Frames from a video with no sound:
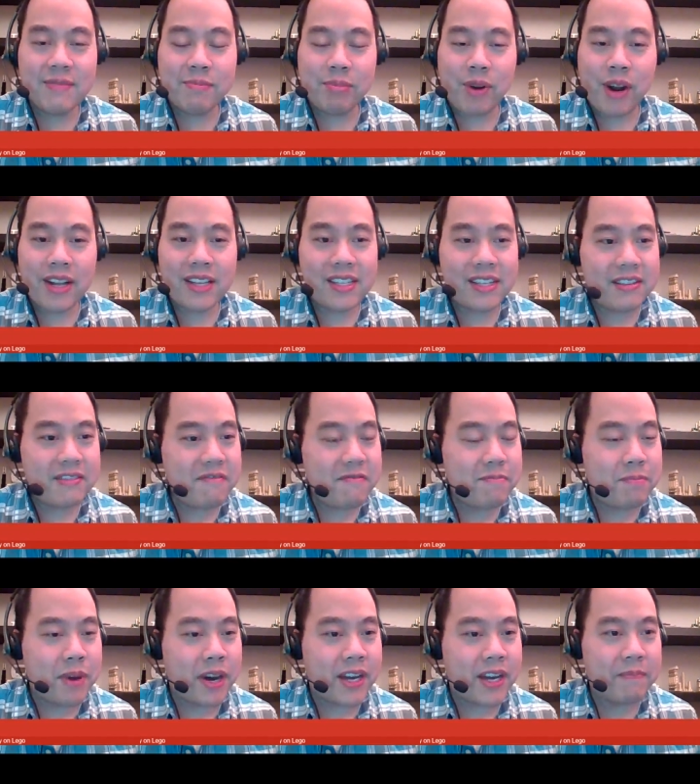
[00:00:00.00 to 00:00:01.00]
it's
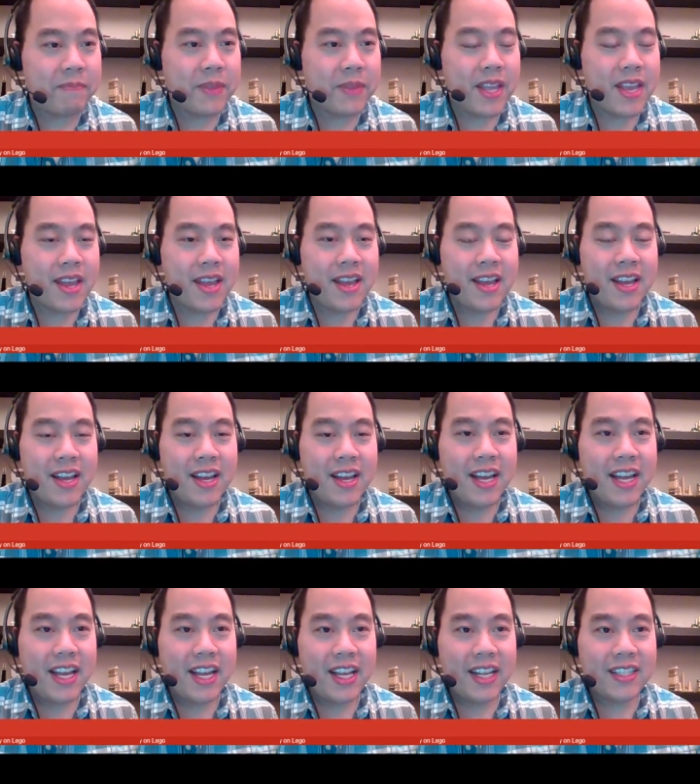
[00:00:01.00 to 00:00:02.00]
impressive. But
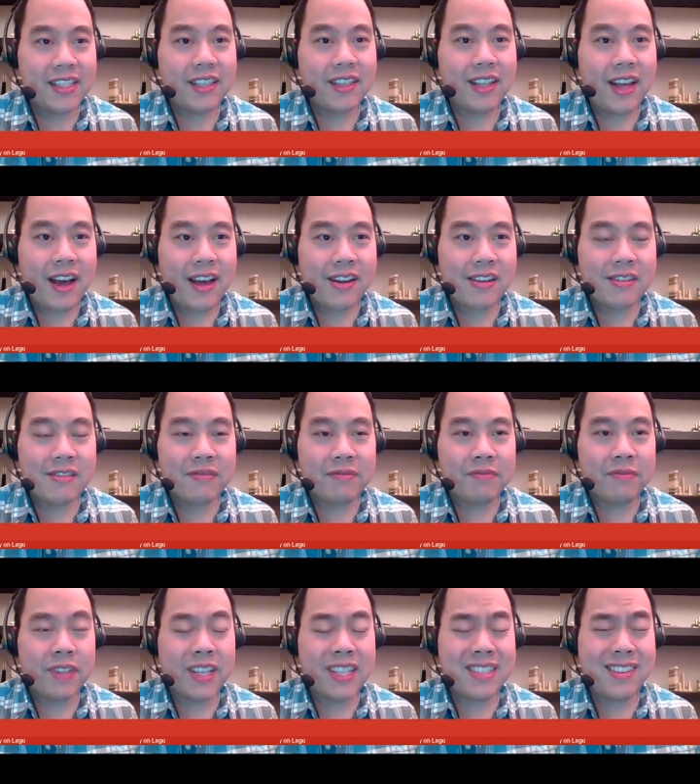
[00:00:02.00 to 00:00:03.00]
it's a
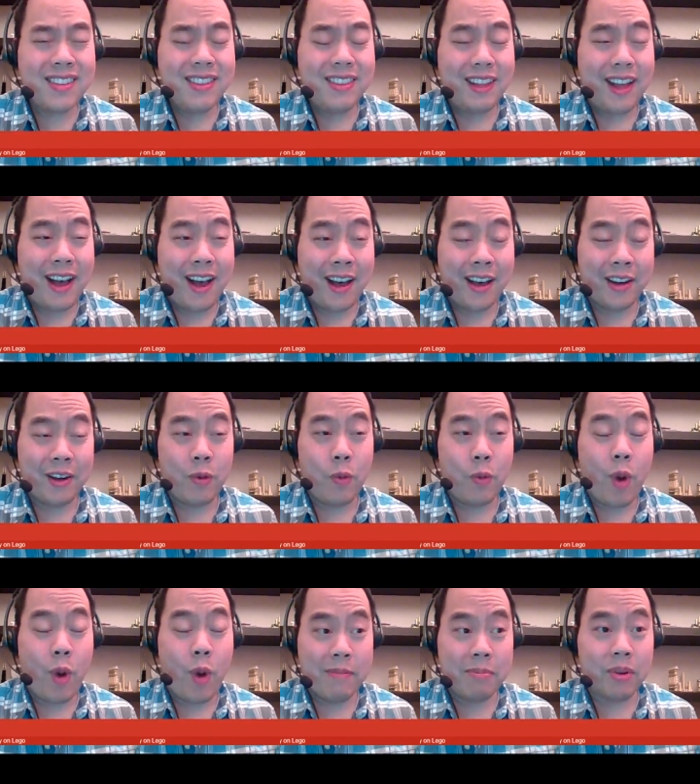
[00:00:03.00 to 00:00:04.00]
lot of it's a
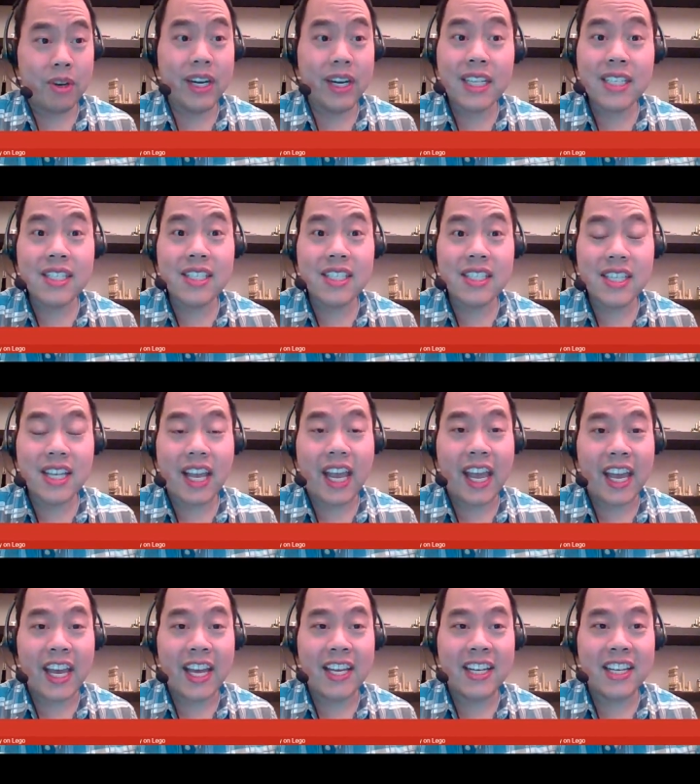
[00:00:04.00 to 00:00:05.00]
lot of white
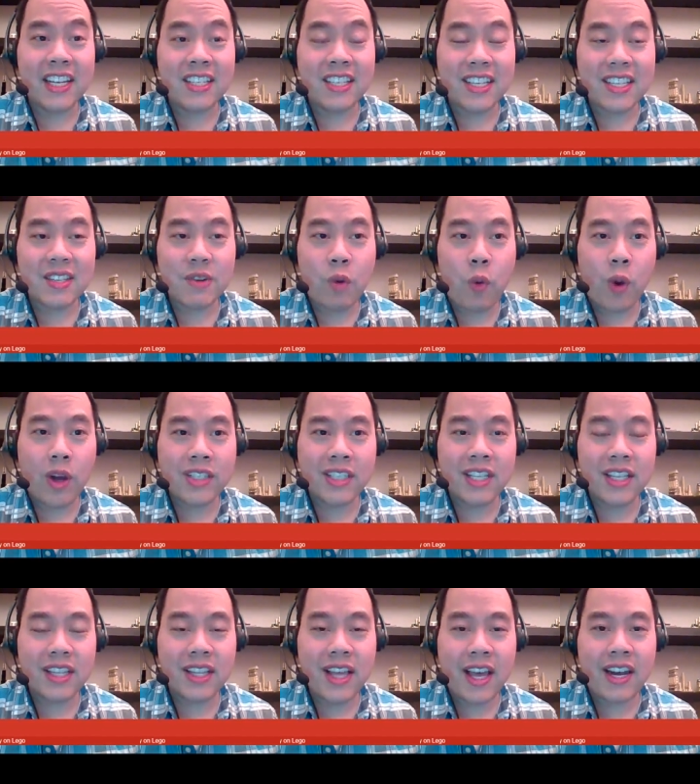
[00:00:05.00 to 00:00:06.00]
bricks and it just
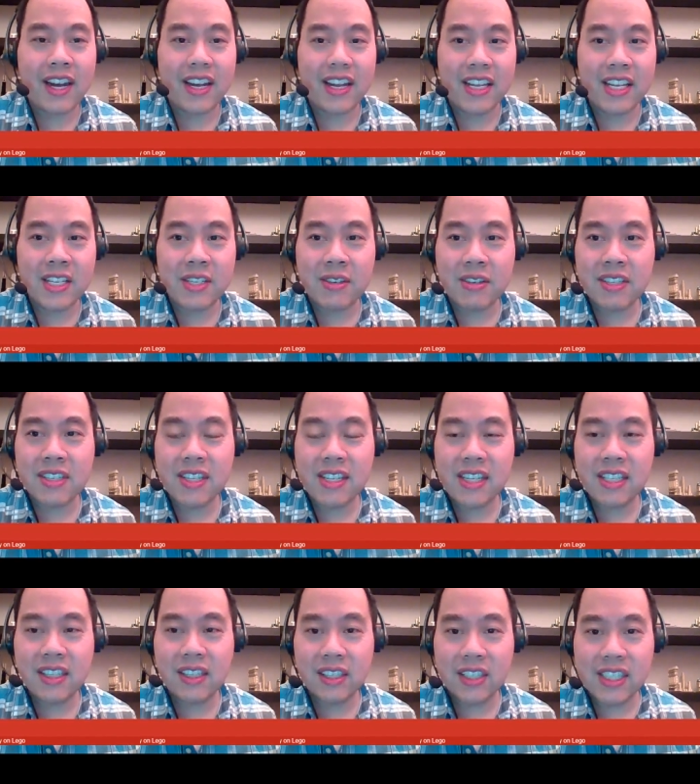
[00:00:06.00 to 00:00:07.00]
wasn't that
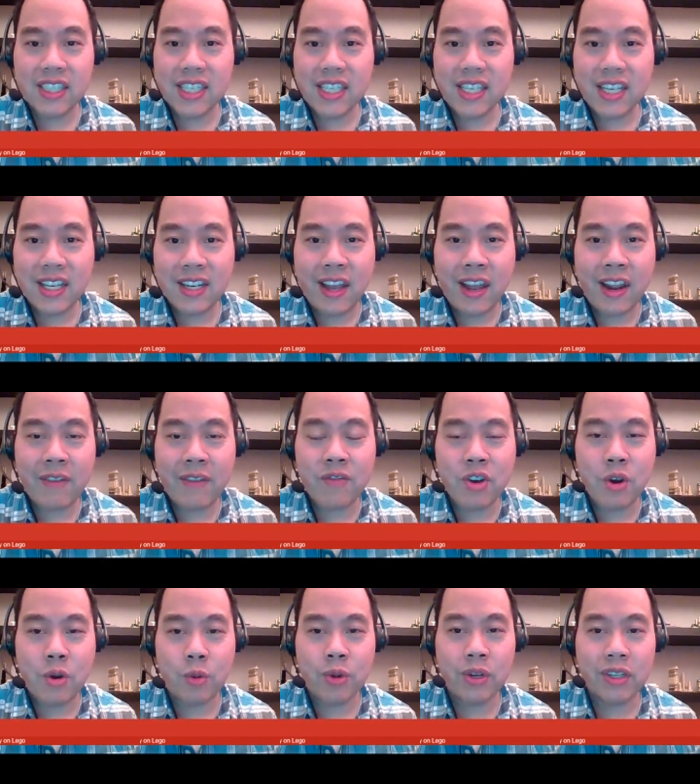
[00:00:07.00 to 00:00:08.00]
interesting looking and i
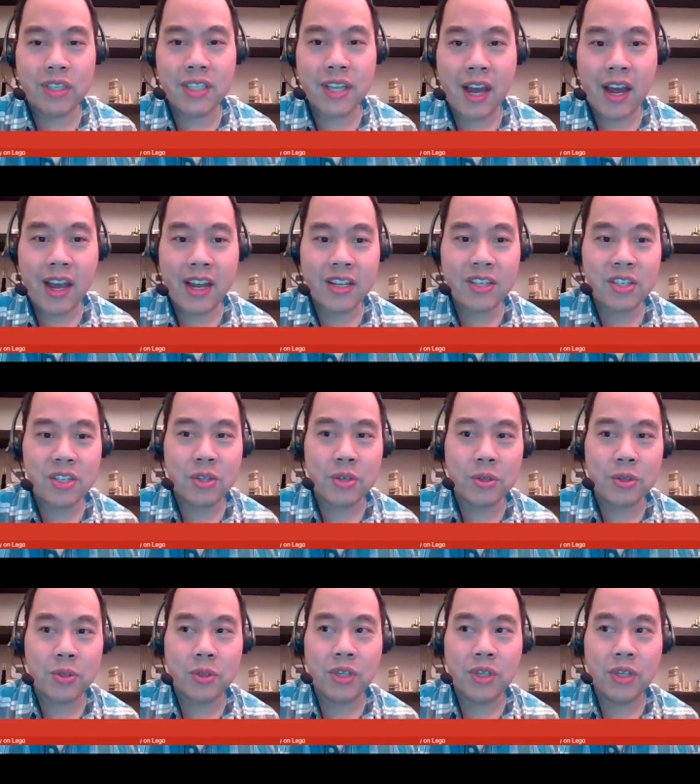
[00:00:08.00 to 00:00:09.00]
have no real tie
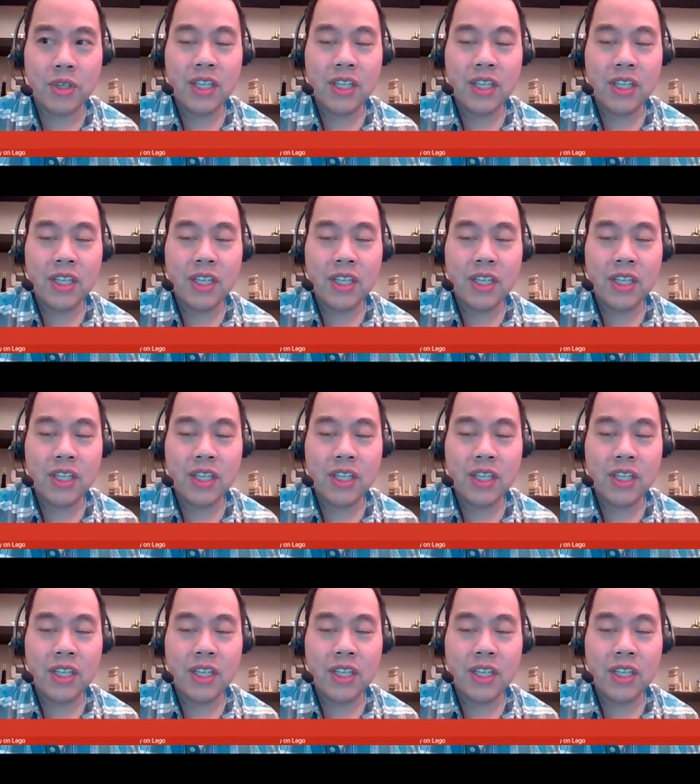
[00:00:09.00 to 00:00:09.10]
to